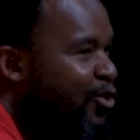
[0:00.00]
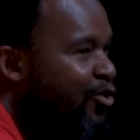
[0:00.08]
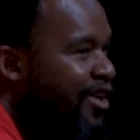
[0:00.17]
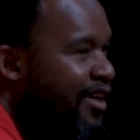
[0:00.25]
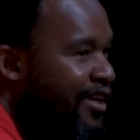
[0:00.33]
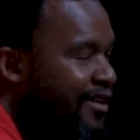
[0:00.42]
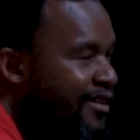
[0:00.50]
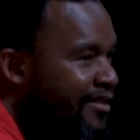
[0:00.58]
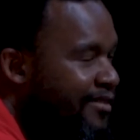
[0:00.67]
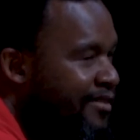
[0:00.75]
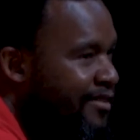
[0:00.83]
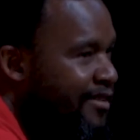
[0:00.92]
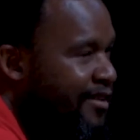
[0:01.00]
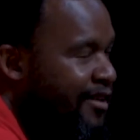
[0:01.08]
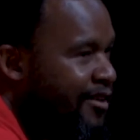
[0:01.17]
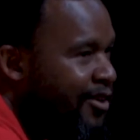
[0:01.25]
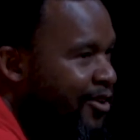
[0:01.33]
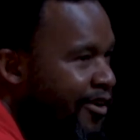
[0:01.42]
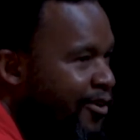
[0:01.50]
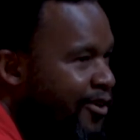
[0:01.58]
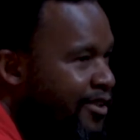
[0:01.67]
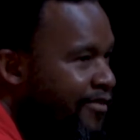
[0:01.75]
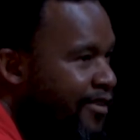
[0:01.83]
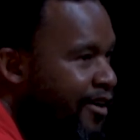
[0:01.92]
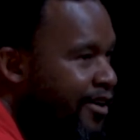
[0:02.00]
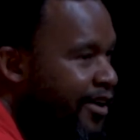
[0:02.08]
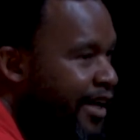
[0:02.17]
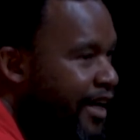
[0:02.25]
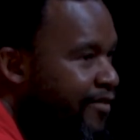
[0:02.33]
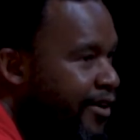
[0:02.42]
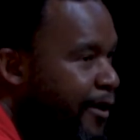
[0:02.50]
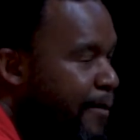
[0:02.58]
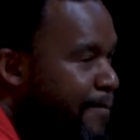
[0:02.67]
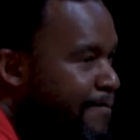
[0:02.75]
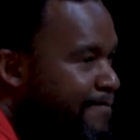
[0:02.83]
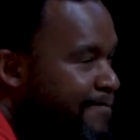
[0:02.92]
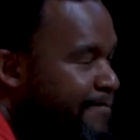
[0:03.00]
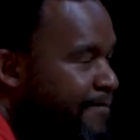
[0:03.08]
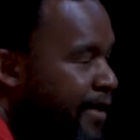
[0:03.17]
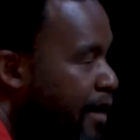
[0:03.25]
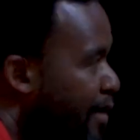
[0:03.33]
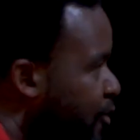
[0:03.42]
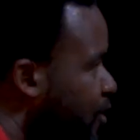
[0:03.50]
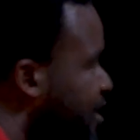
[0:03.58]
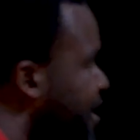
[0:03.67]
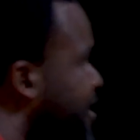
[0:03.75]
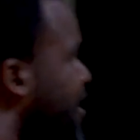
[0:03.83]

read the Chronicles of Narnia every year? Now, my daughter is